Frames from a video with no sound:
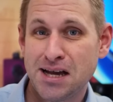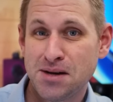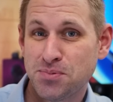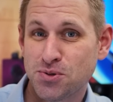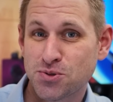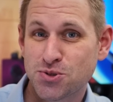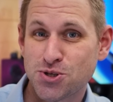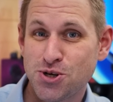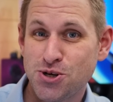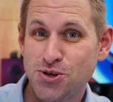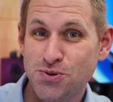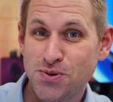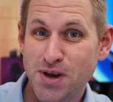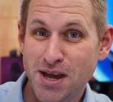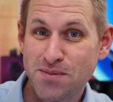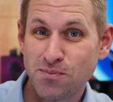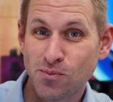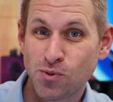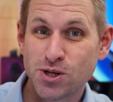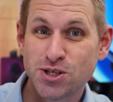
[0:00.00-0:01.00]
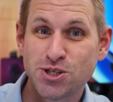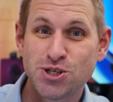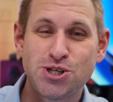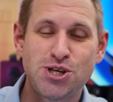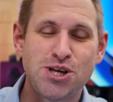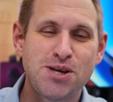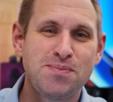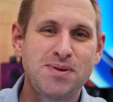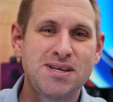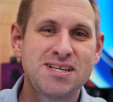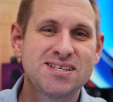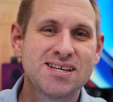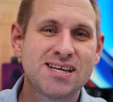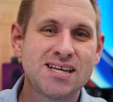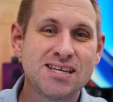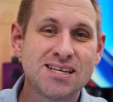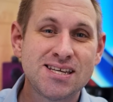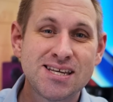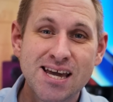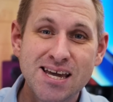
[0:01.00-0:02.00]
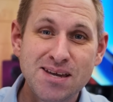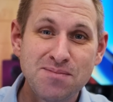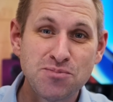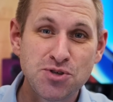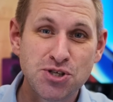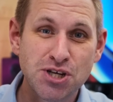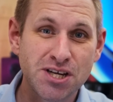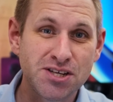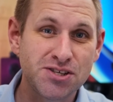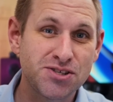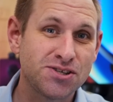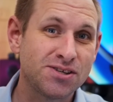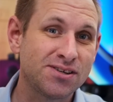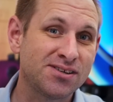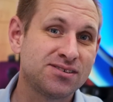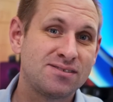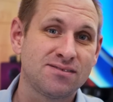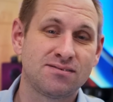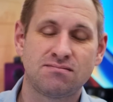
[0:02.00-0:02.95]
Apple's new M1 chip is a game changer.